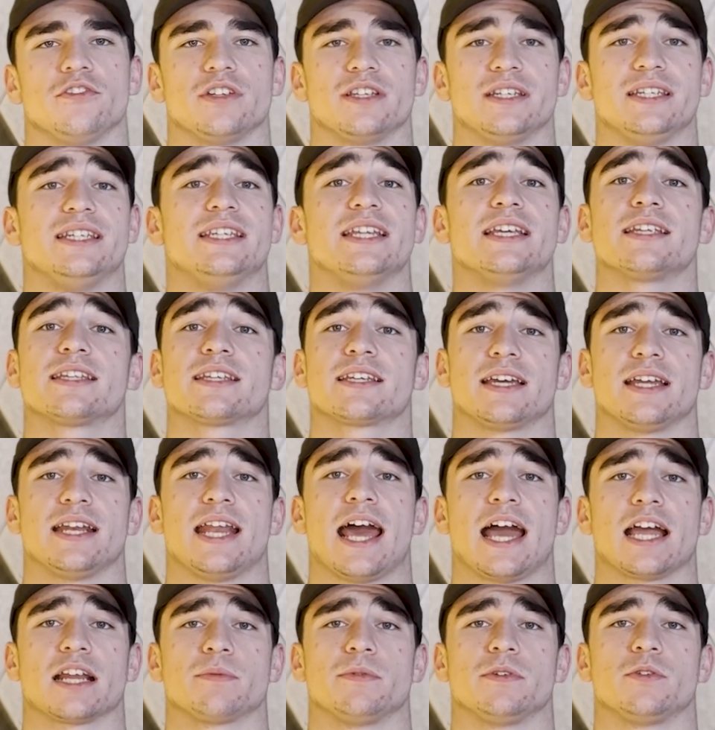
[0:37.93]
a
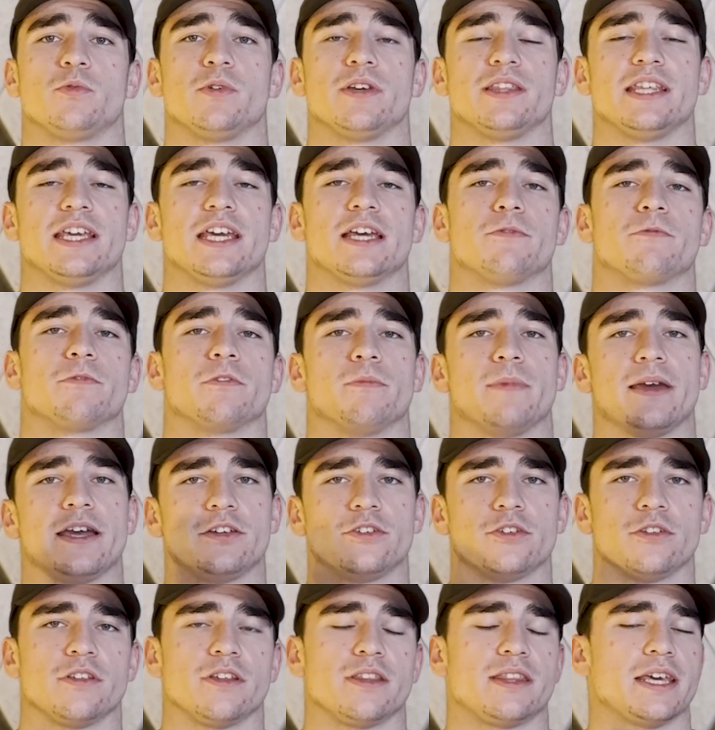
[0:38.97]
disconnect between the
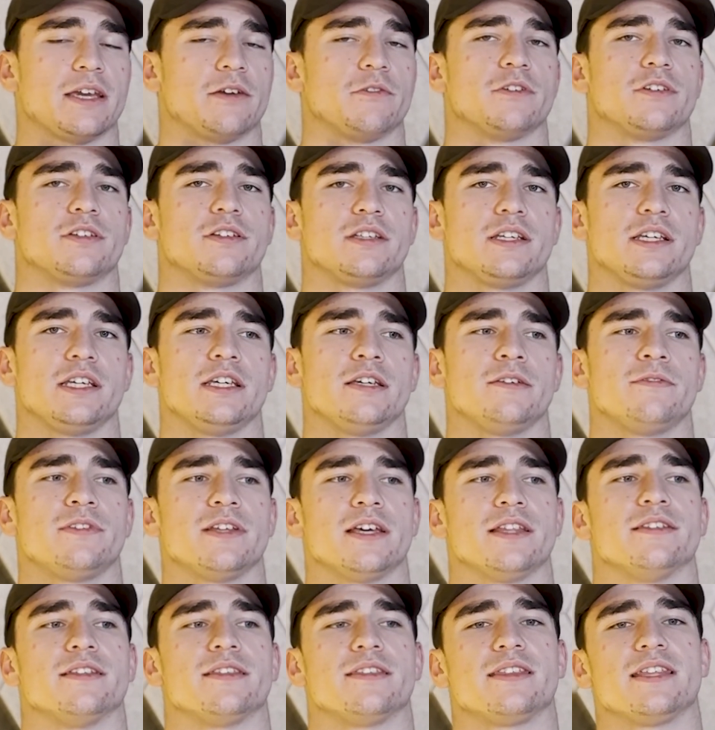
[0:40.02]
information that they received
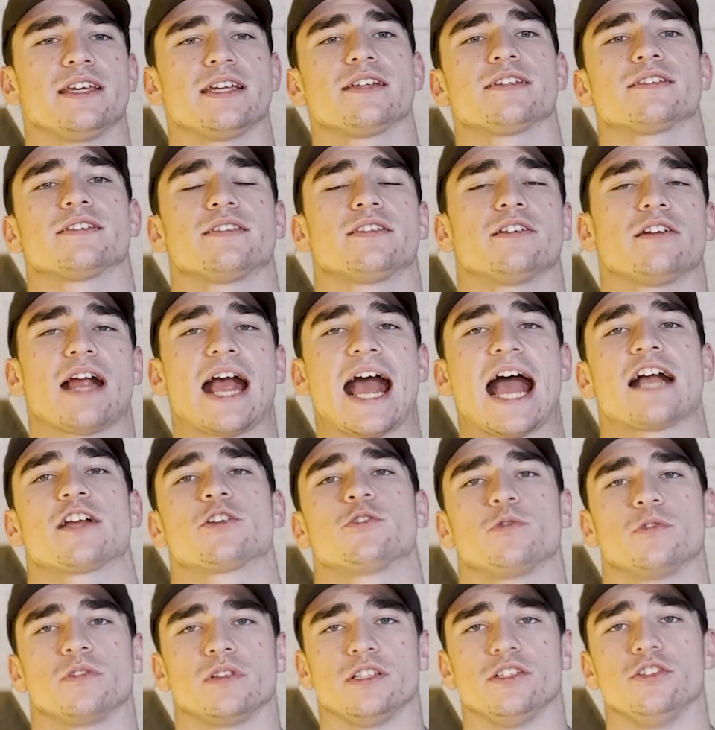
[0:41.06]
and the things that they're
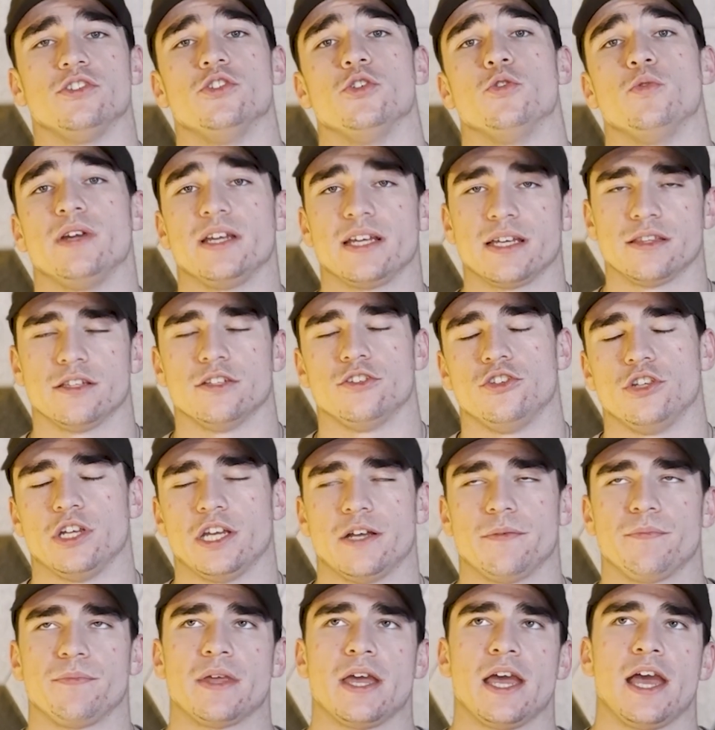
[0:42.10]
actually doing in the
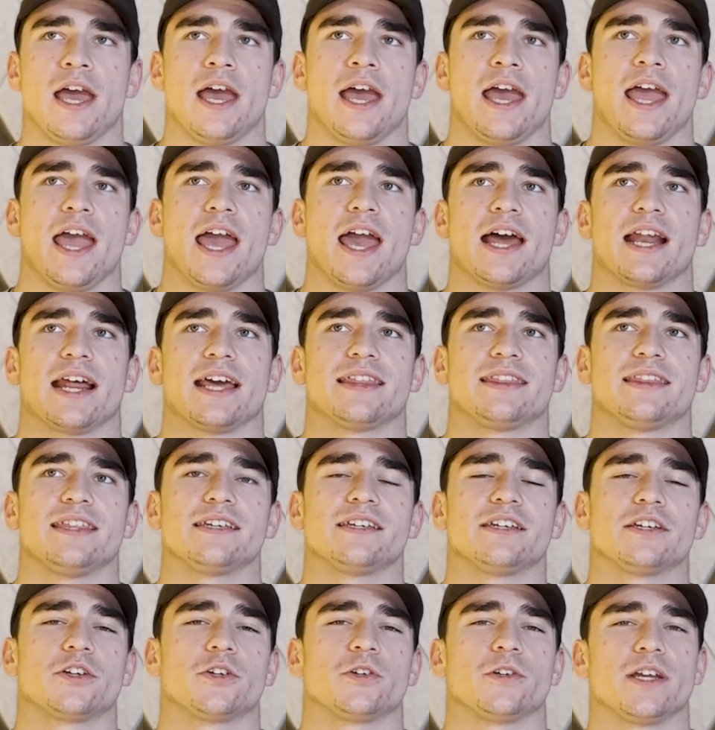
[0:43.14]
gym. And I think
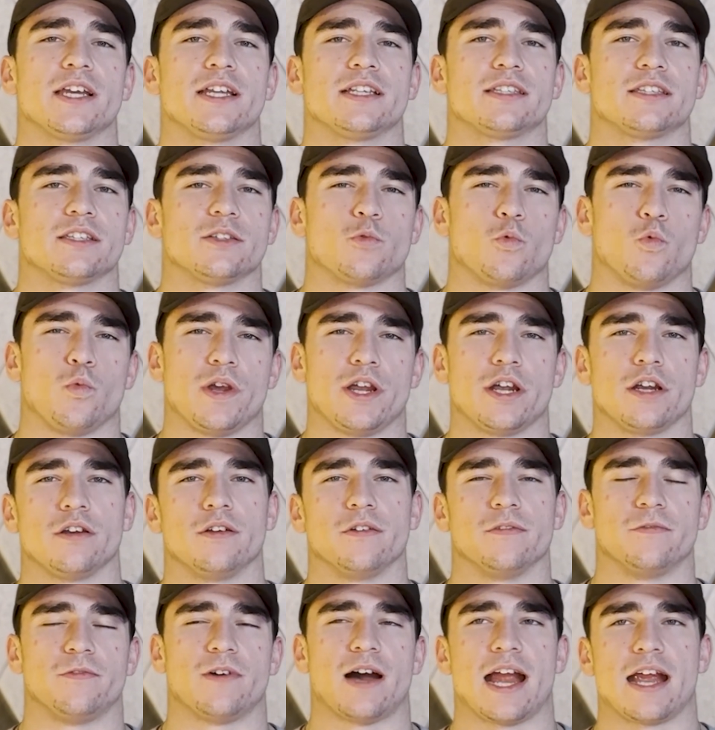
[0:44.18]
it creates this weird
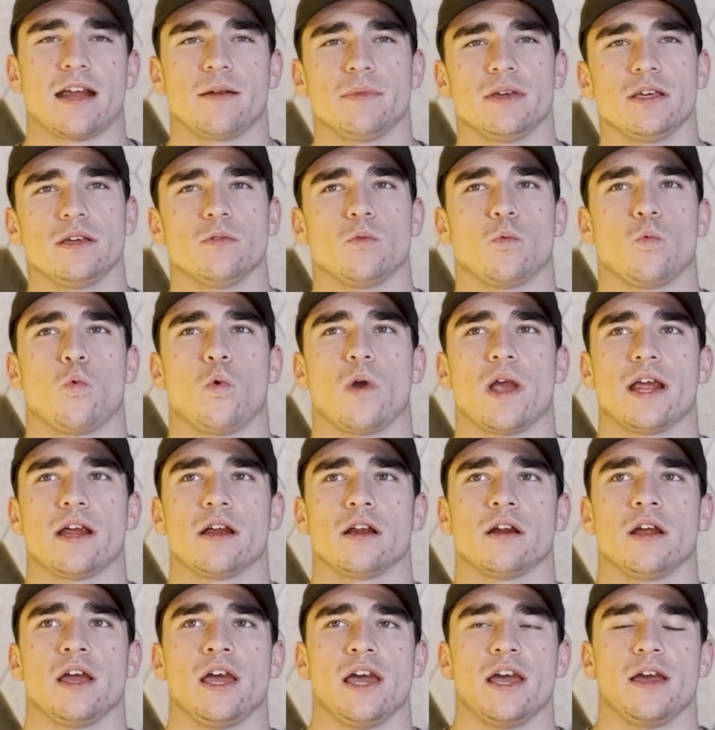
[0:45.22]
environment
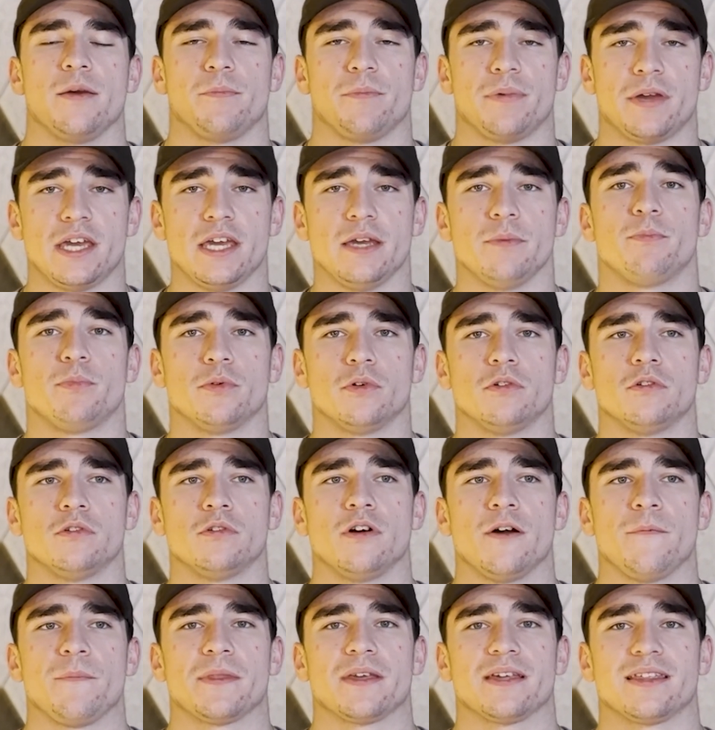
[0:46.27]
where people
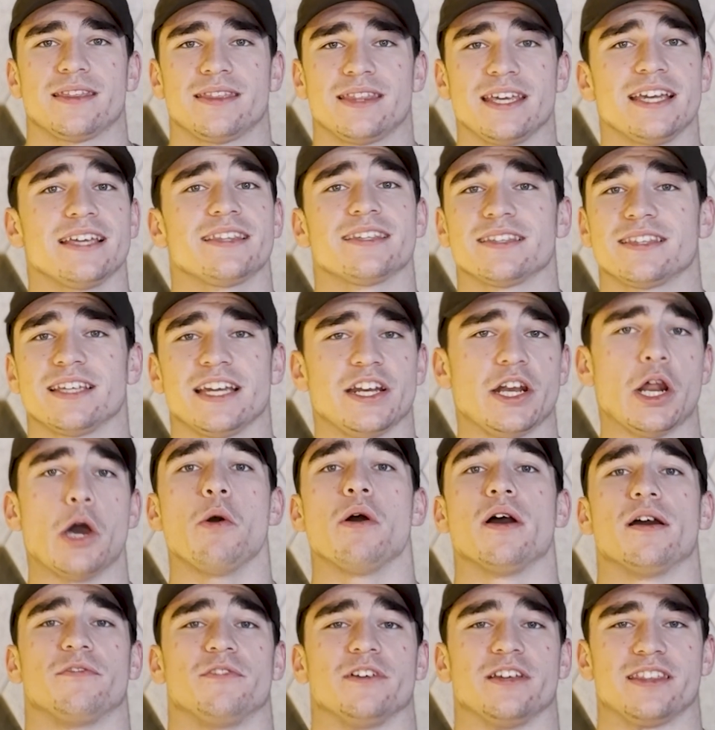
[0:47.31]
think that they know
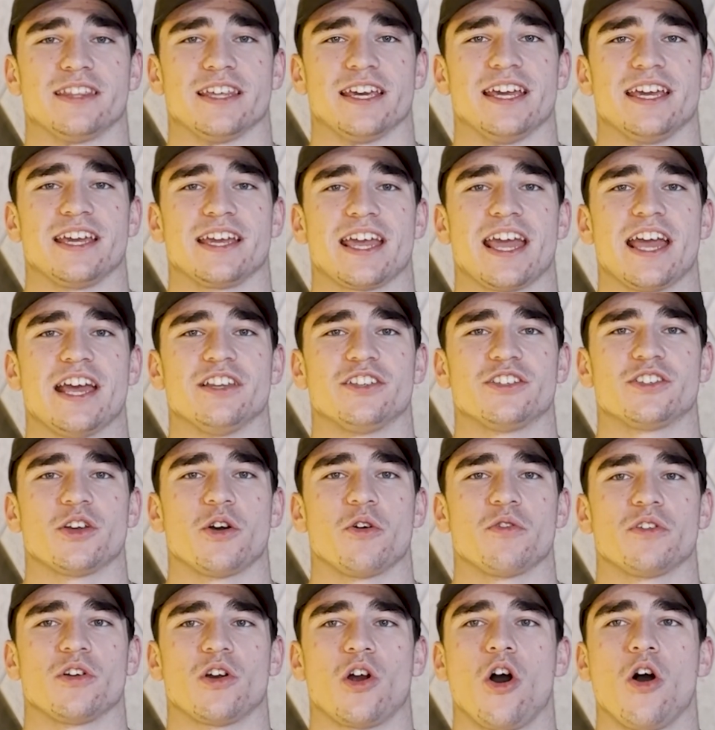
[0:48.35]
everything, and
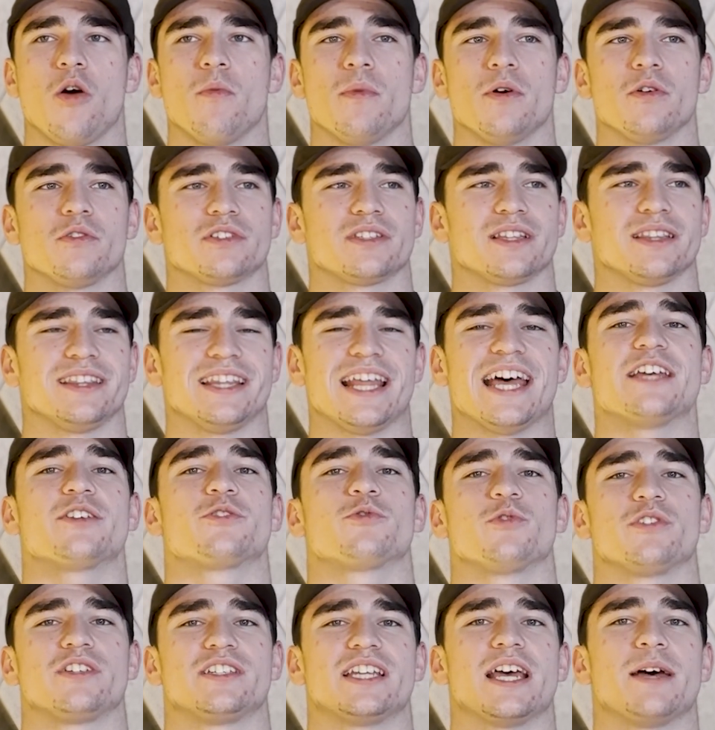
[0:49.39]
so they're almost less
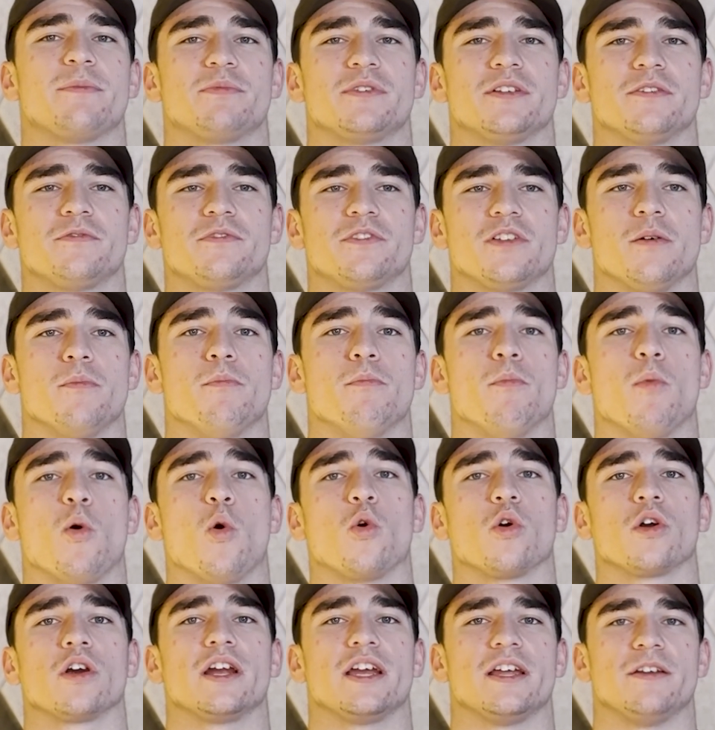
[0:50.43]
receptive to
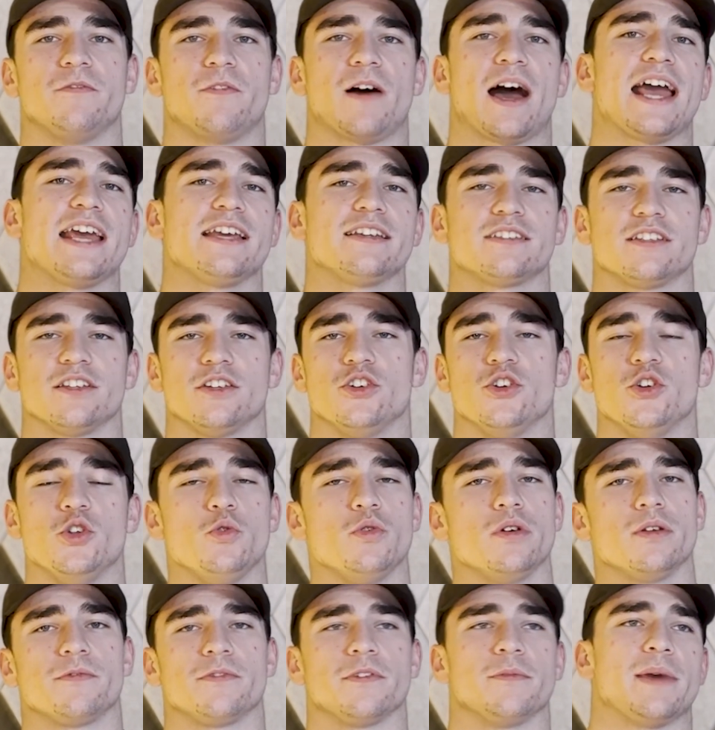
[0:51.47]
more advice and new
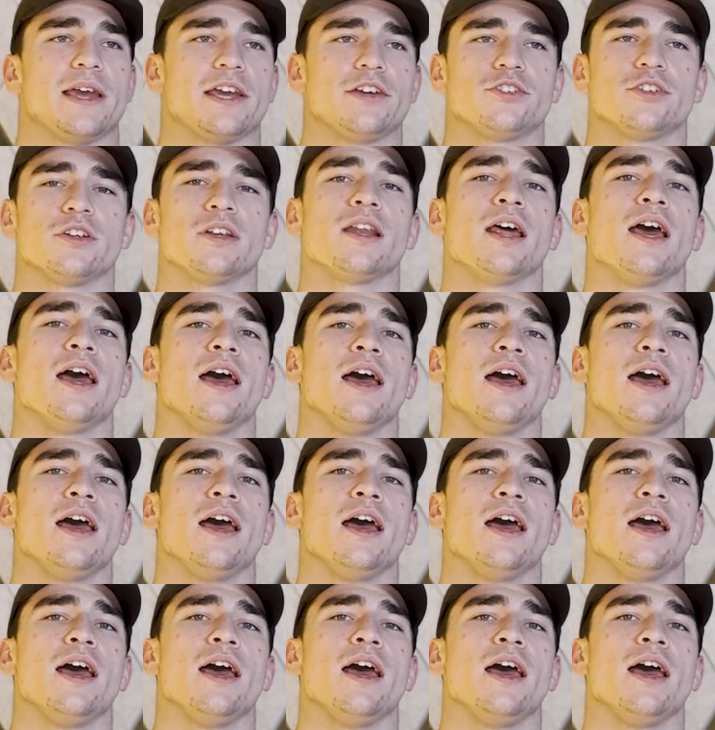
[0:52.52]
information.